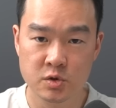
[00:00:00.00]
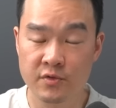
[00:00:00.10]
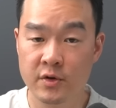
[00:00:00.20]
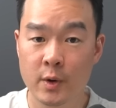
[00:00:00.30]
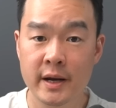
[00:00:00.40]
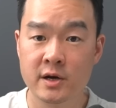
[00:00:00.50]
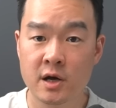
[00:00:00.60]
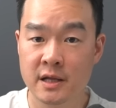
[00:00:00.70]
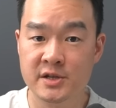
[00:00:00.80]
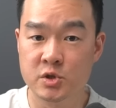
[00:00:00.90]
So if you're running an
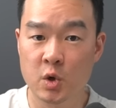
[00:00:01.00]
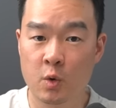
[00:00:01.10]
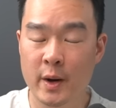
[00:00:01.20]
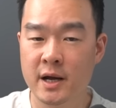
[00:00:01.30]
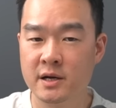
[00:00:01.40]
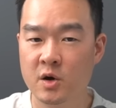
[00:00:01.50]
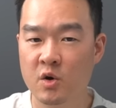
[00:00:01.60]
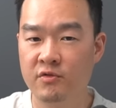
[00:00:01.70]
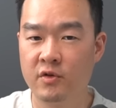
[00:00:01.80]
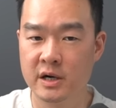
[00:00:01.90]
online store, why not
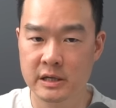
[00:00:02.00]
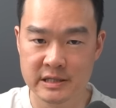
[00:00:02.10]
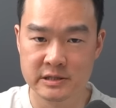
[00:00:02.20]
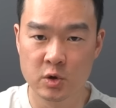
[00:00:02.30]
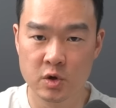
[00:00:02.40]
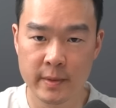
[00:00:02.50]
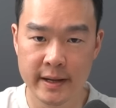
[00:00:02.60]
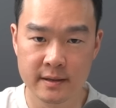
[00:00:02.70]
go for a Dust Store domain?